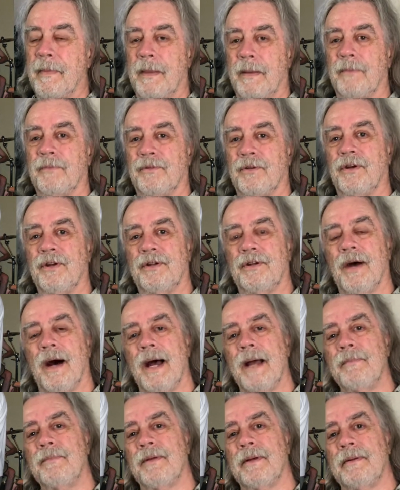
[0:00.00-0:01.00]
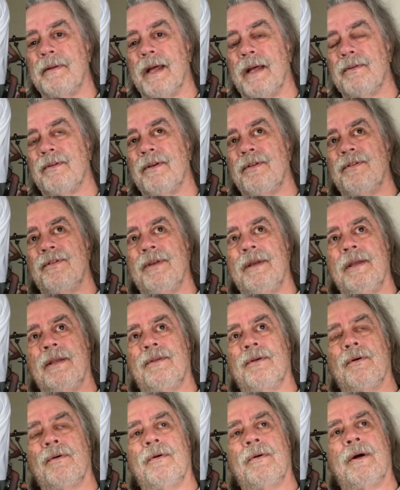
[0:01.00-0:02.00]
was good times in SSC,
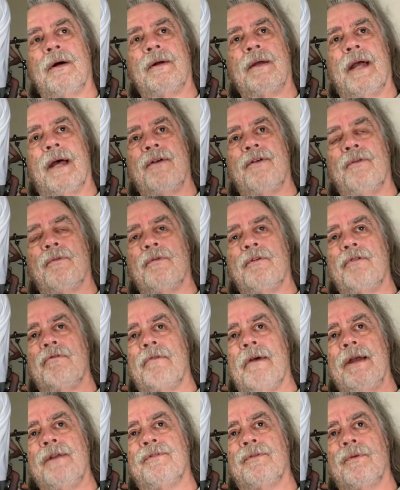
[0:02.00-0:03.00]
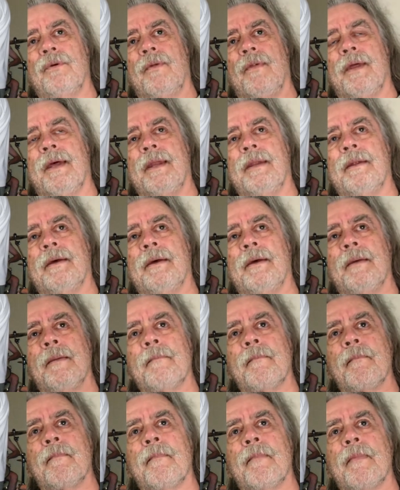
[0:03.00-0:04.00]
so I guess you were in grade school then.
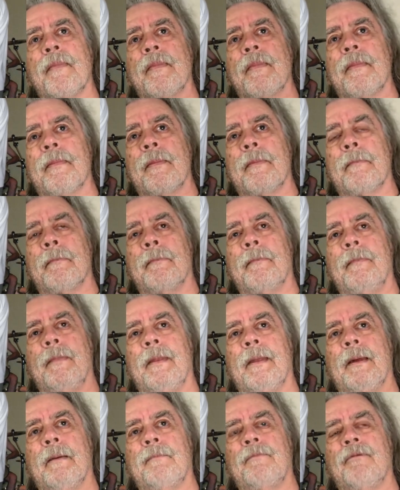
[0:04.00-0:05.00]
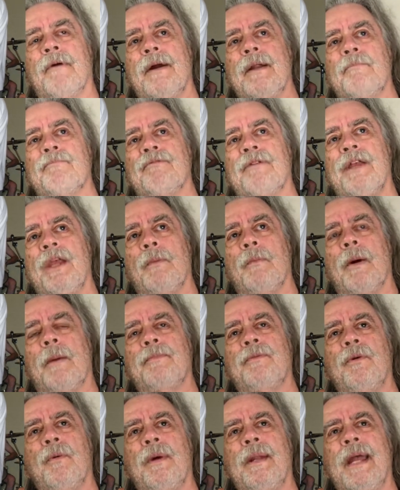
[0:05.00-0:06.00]
I'm trying to bring you up
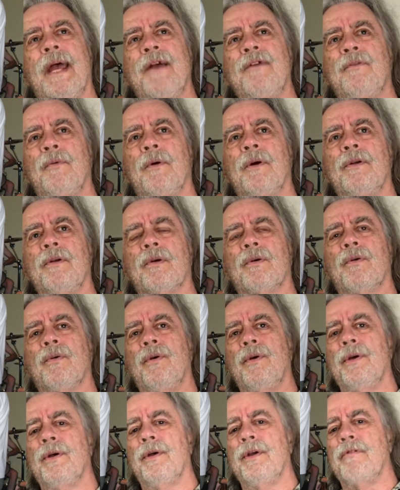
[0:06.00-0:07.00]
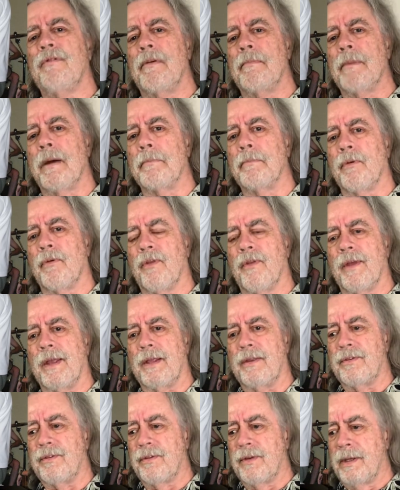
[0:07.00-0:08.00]
to an age where you clearly remember
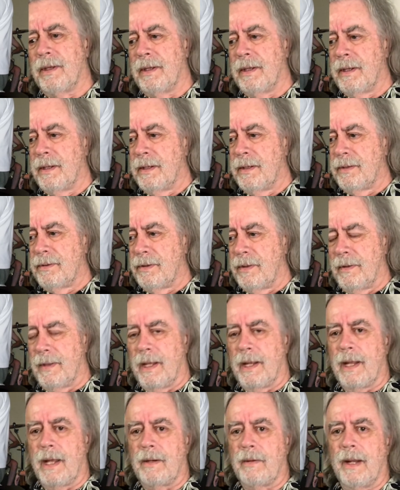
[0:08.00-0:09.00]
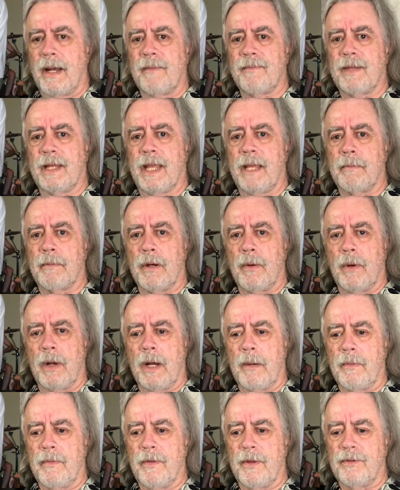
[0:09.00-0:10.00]
things so that I don't have to keep going on
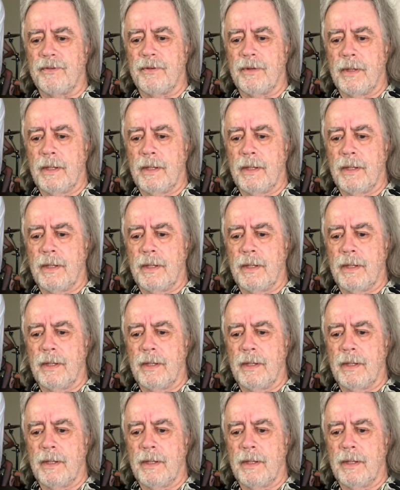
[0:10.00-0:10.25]
with this